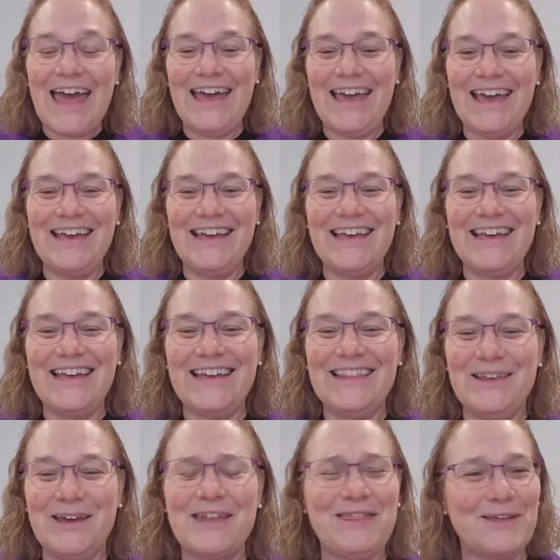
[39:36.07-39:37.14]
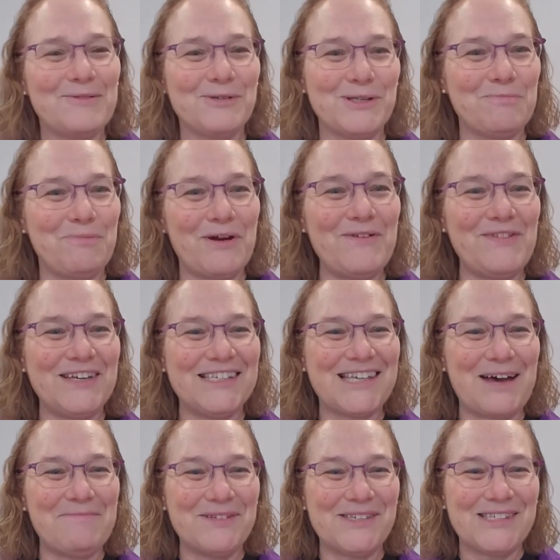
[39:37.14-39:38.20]
I think it was in the previous
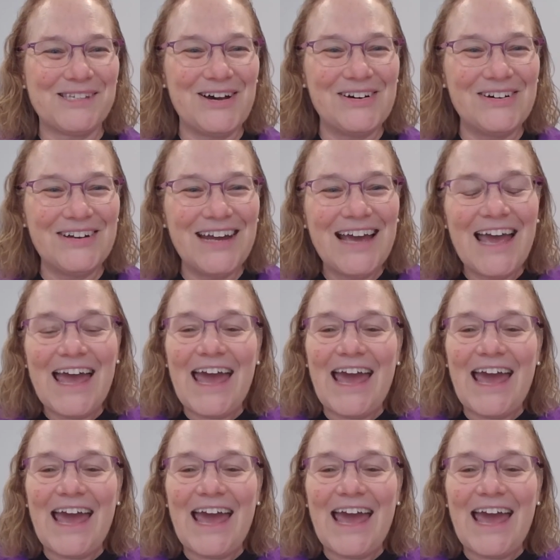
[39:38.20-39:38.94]
episode.